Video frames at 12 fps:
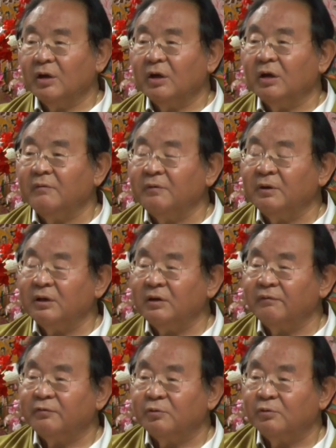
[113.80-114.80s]
Even
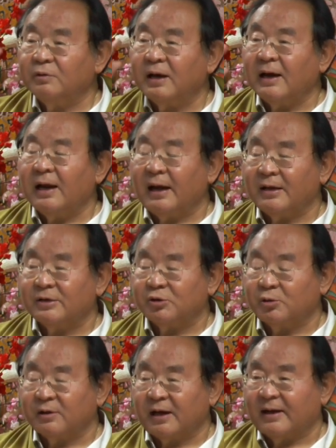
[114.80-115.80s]
if you realize
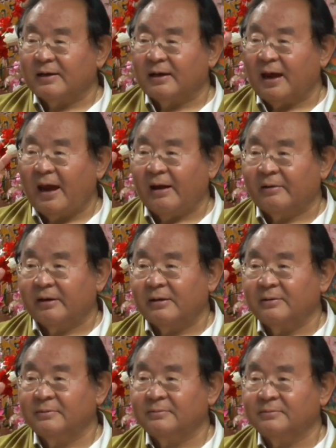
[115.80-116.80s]
you're getting
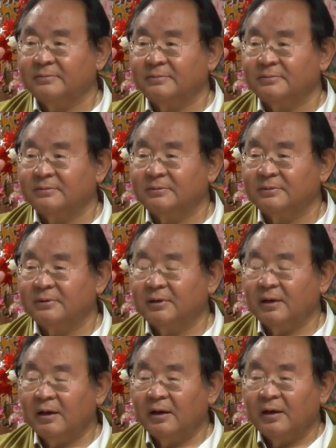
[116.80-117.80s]
angry,
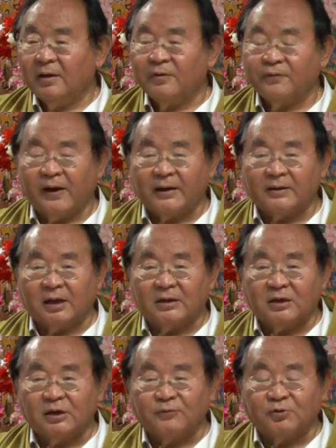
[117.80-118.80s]
the fact that
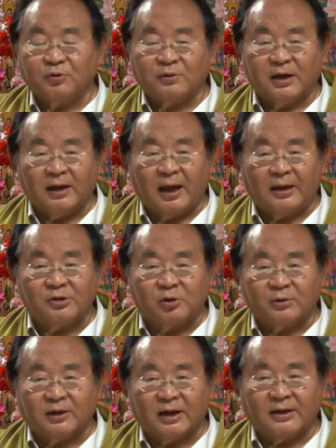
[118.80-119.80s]
if you realize
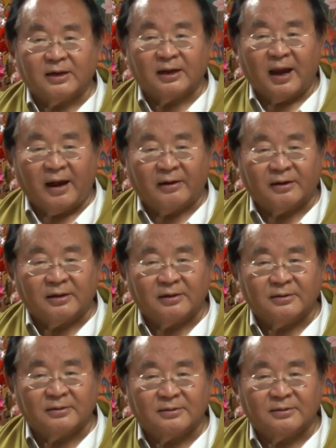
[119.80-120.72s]
you're getting angry,